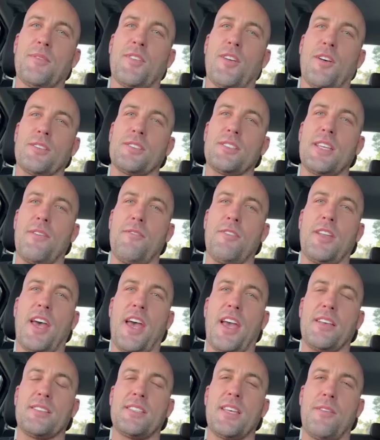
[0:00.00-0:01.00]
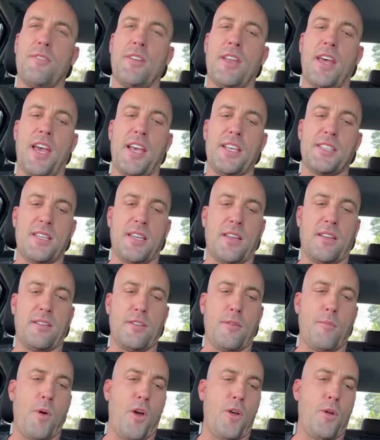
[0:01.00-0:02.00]
I've got 7 days at
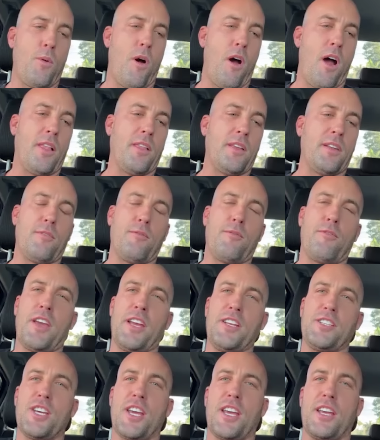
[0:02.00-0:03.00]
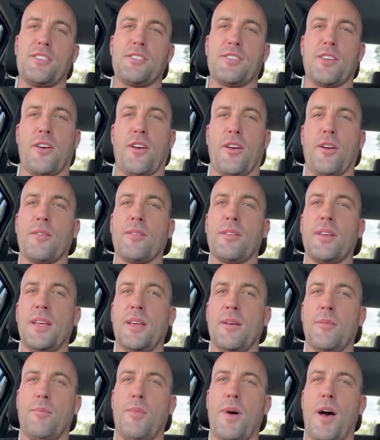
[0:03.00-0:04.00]
Nomotu Island in Fiji. So
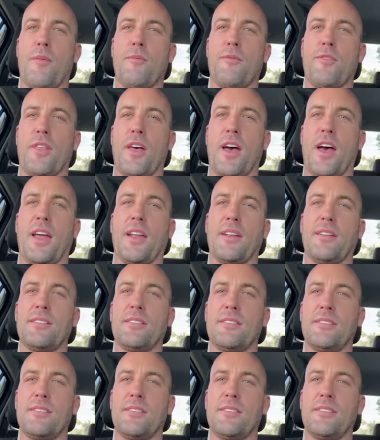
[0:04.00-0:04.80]
I'm pumped for that.